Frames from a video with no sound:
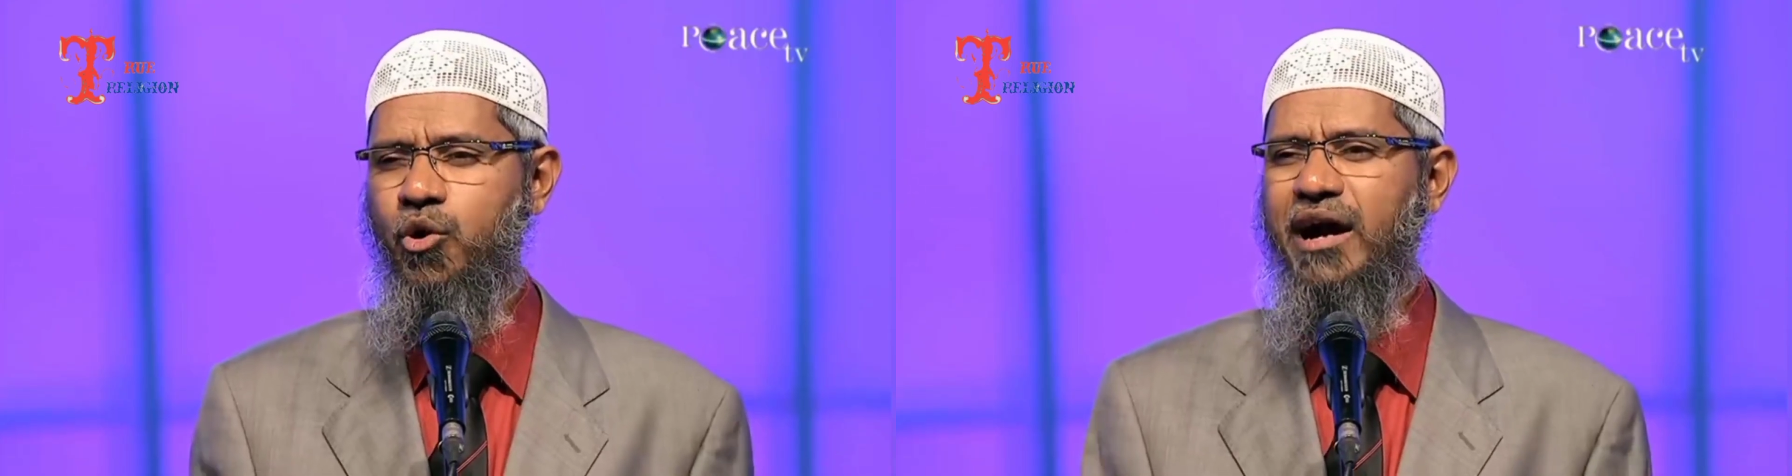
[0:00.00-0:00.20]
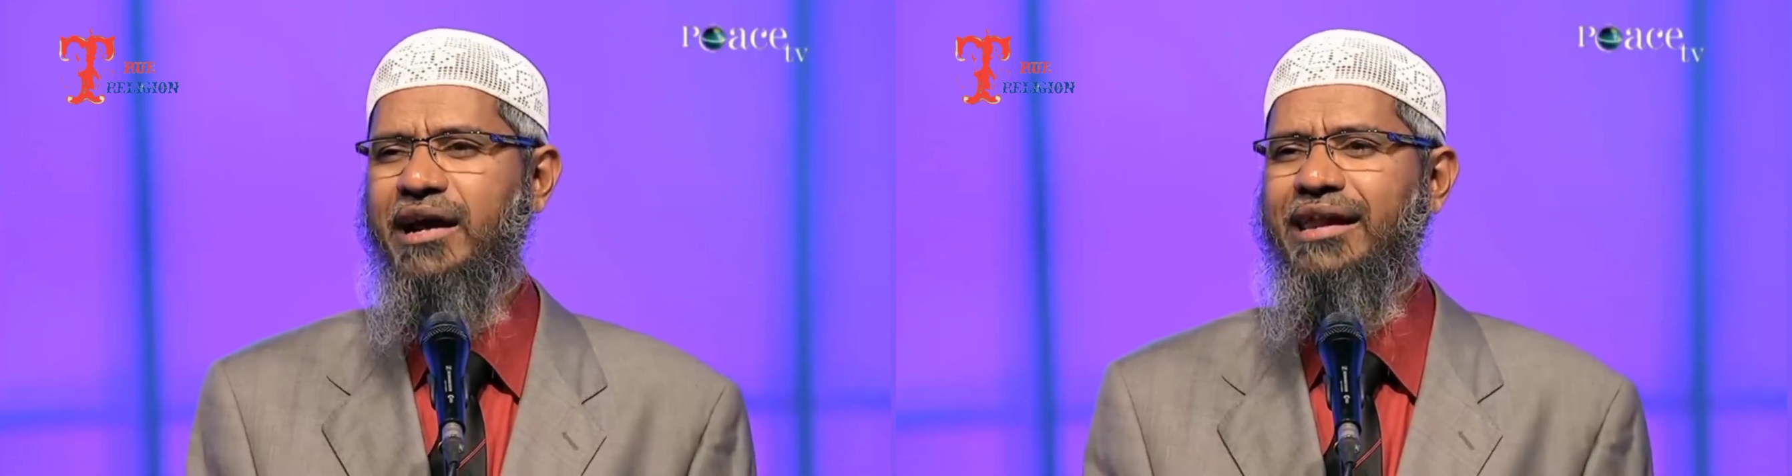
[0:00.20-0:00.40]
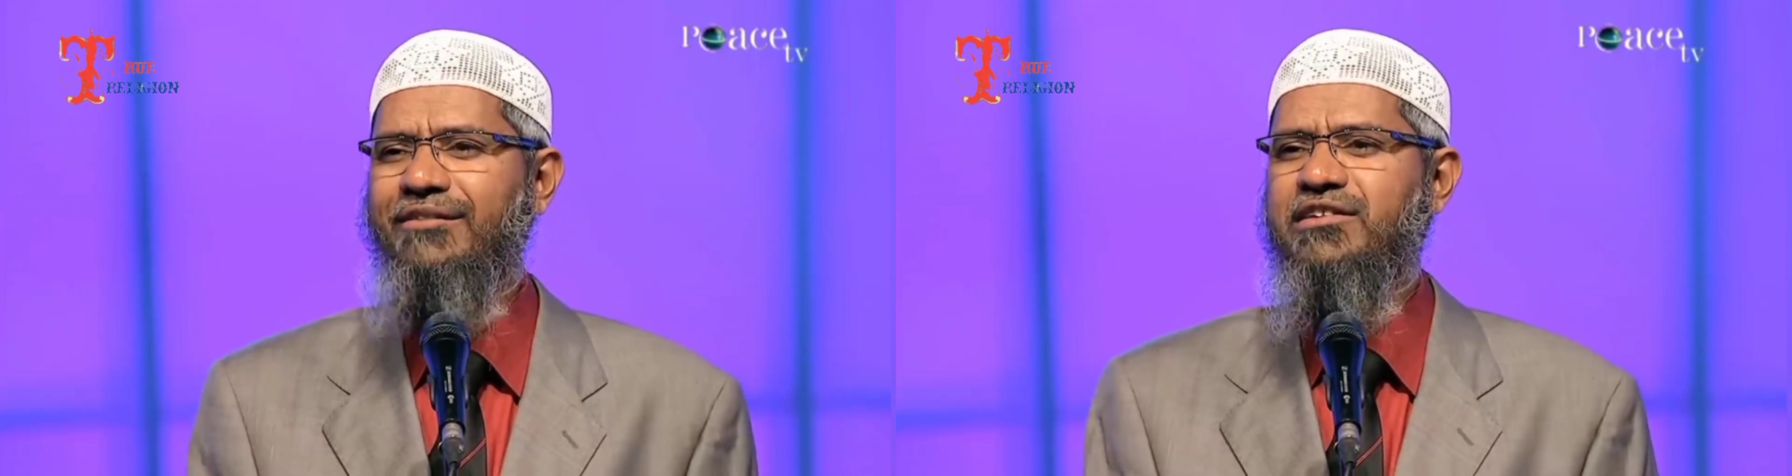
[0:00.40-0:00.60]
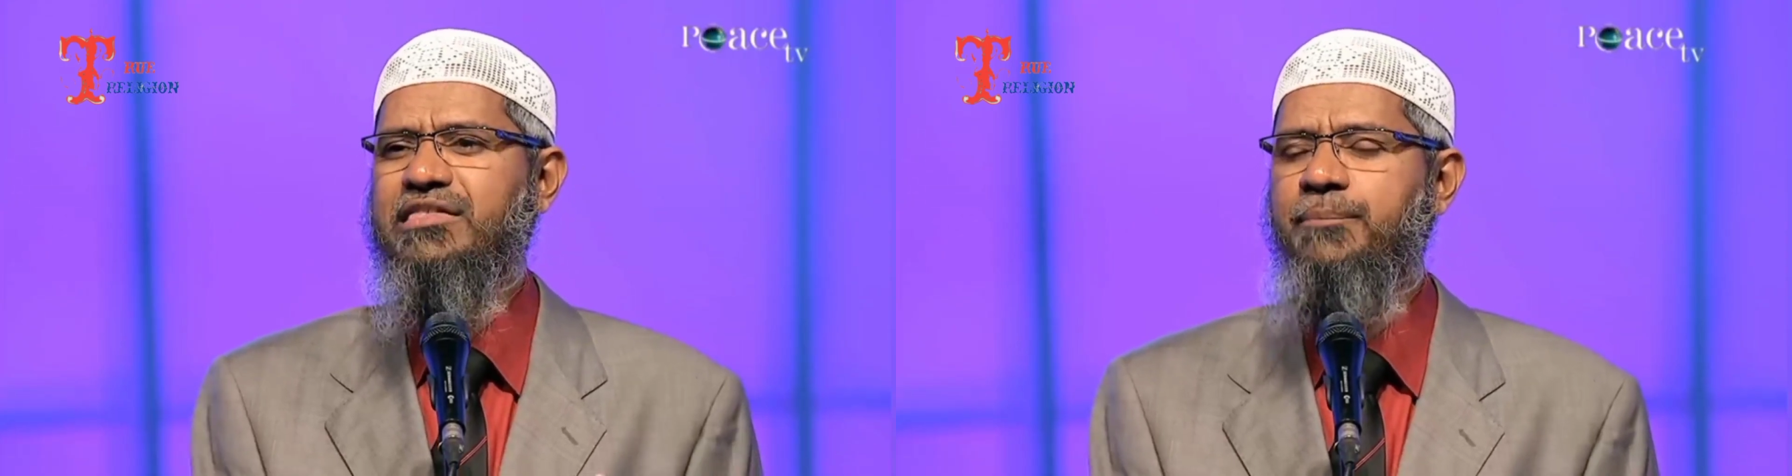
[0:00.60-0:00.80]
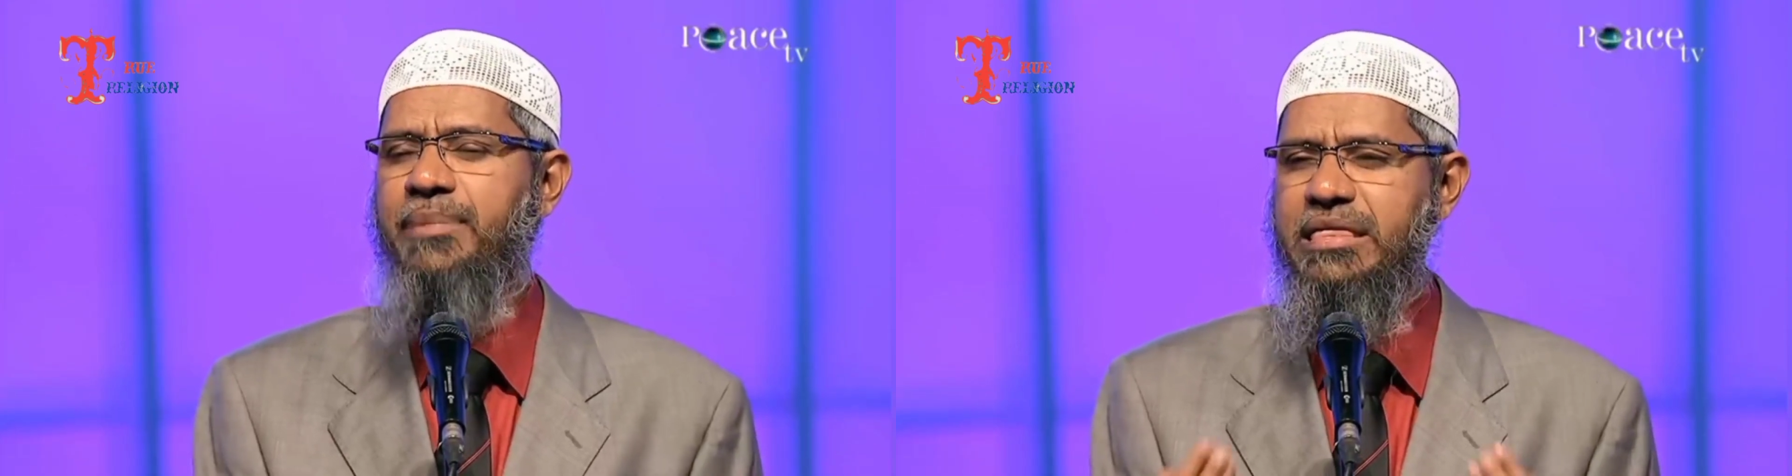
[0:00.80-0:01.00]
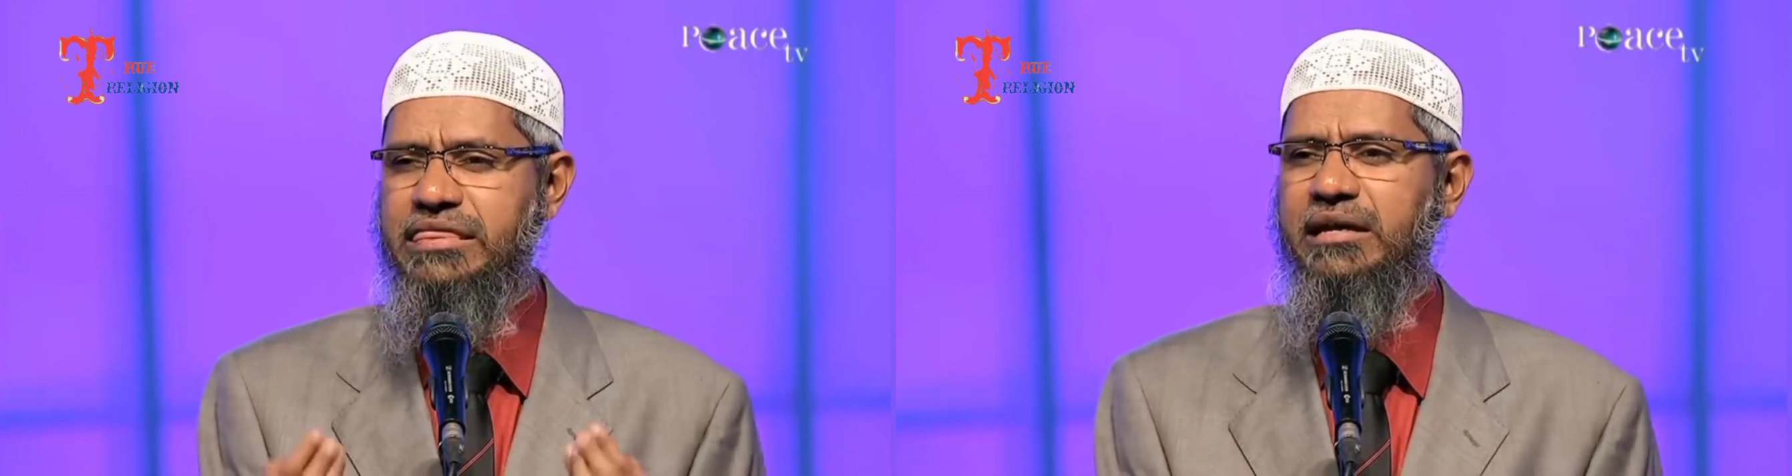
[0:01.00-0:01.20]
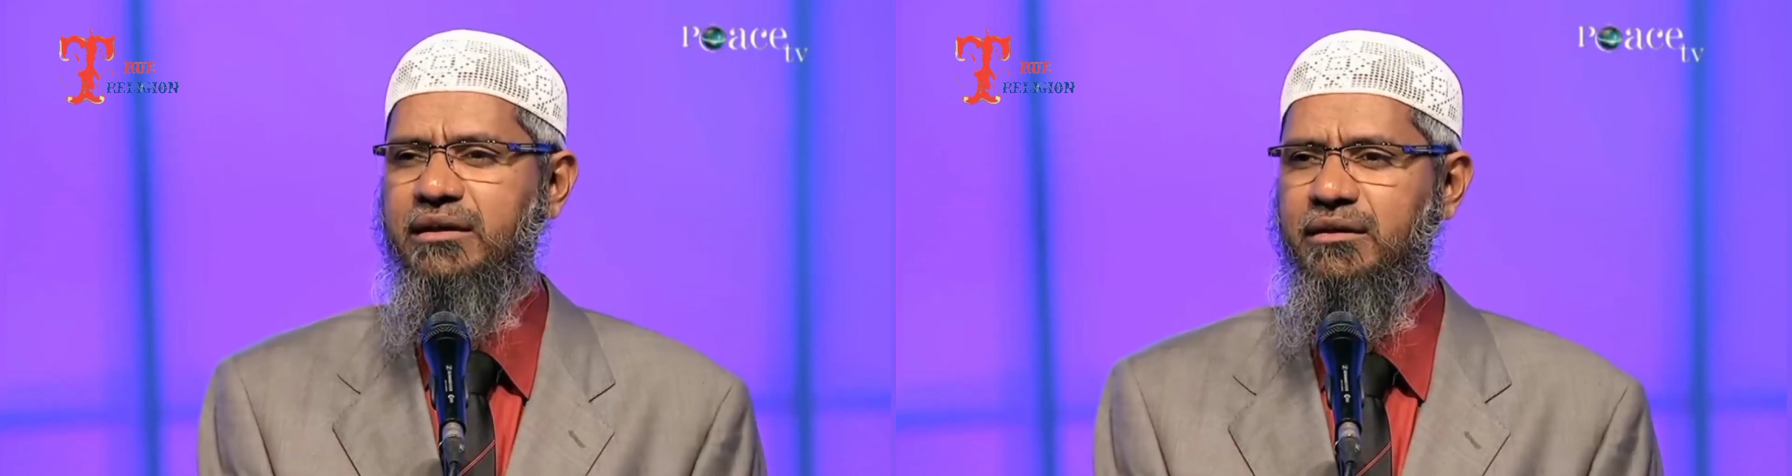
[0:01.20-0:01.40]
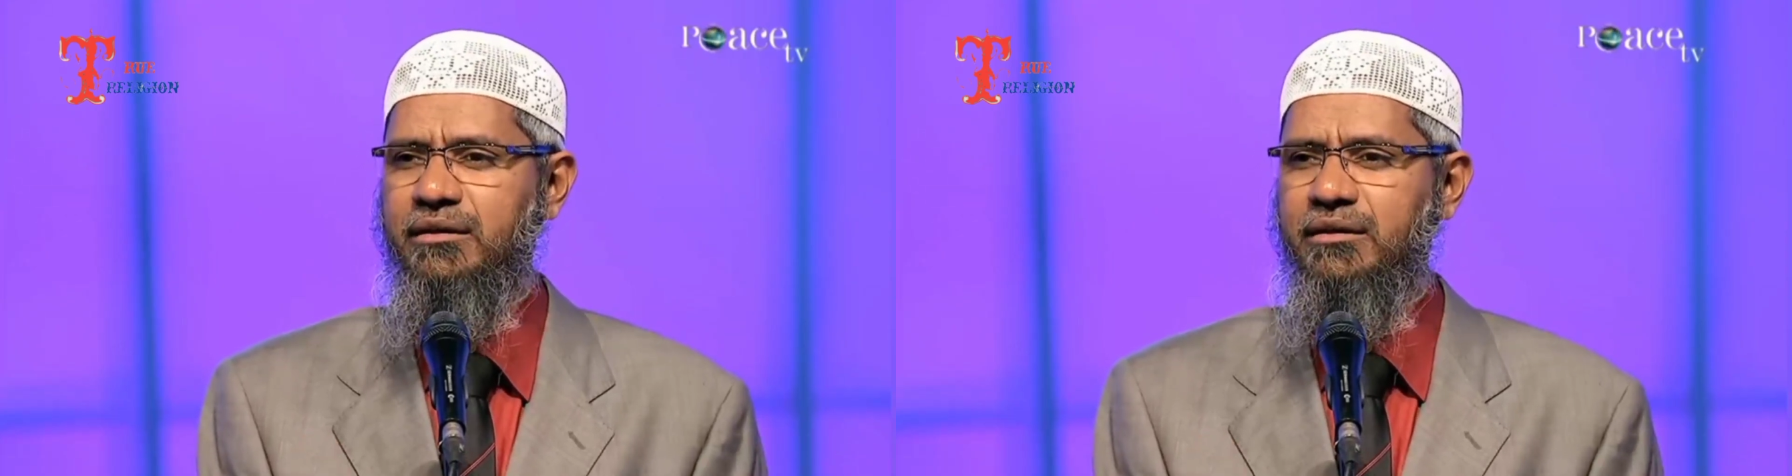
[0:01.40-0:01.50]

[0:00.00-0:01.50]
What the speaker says: agree with the basic